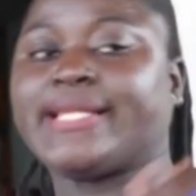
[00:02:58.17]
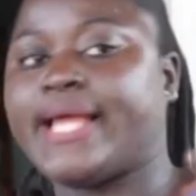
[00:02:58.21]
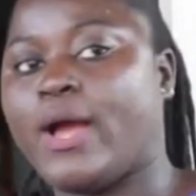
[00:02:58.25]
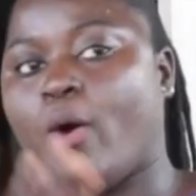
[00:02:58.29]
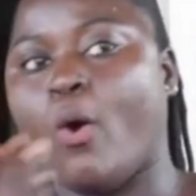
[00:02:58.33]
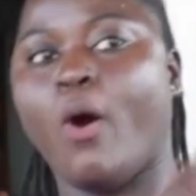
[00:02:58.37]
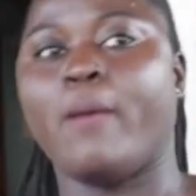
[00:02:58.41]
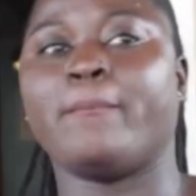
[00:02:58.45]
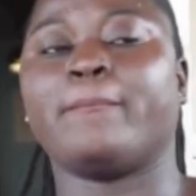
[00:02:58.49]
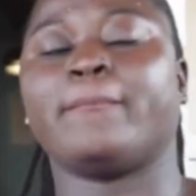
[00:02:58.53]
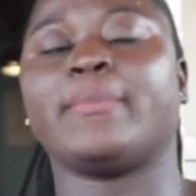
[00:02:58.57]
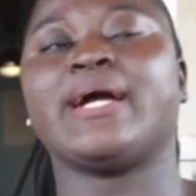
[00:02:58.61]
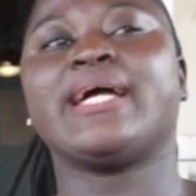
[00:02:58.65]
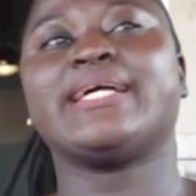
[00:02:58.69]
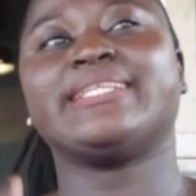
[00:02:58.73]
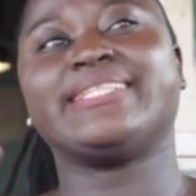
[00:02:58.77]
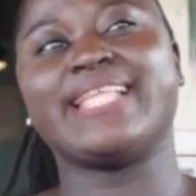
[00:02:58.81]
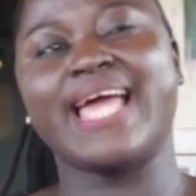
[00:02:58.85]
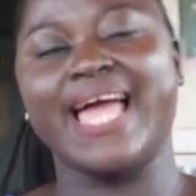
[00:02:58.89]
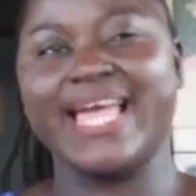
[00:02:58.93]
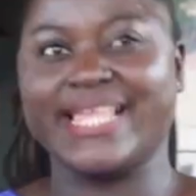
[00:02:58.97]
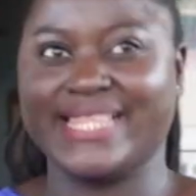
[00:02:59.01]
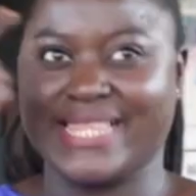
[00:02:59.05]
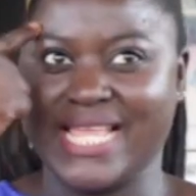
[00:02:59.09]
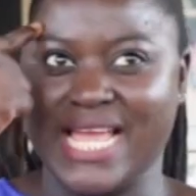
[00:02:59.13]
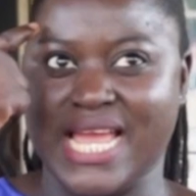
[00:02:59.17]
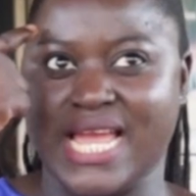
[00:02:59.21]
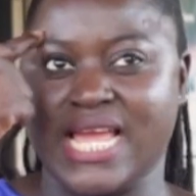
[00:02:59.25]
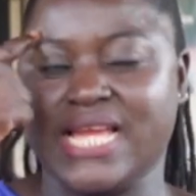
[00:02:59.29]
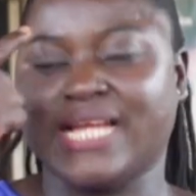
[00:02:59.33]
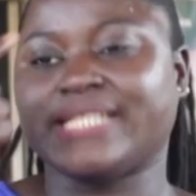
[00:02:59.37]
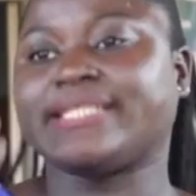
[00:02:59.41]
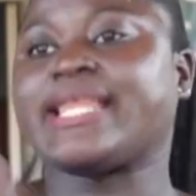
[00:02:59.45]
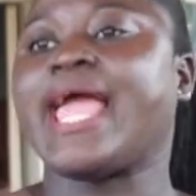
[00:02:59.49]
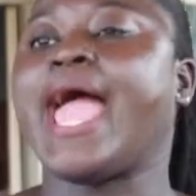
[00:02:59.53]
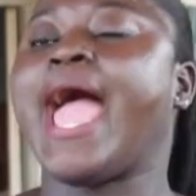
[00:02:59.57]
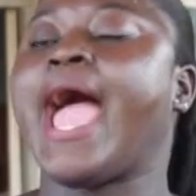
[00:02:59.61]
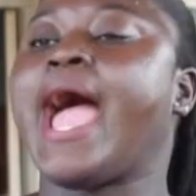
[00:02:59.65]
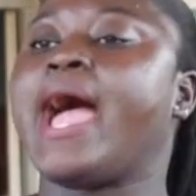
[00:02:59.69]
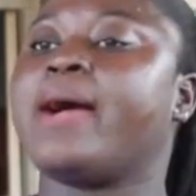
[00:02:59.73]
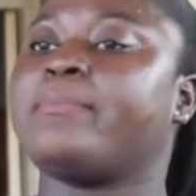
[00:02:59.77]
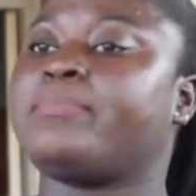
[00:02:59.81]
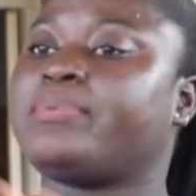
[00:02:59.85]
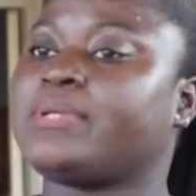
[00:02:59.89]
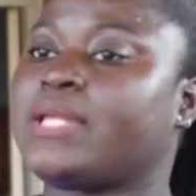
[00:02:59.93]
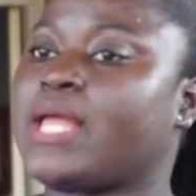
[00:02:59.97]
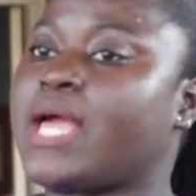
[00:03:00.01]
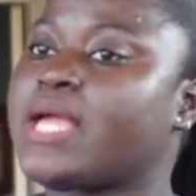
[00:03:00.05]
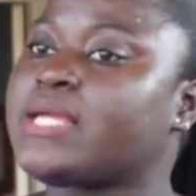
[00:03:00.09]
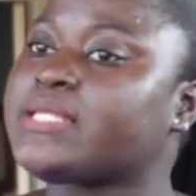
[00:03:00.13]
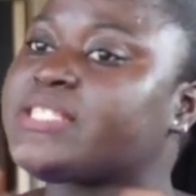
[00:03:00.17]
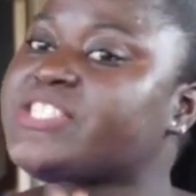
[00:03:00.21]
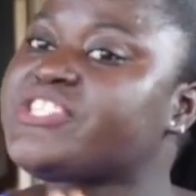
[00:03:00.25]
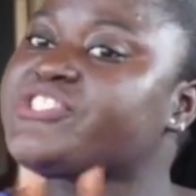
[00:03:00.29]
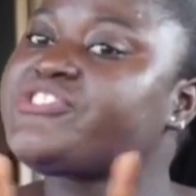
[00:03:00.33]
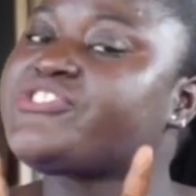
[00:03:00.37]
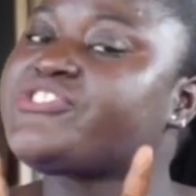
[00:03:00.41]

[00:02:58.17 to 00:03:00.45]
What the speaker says: So others will come because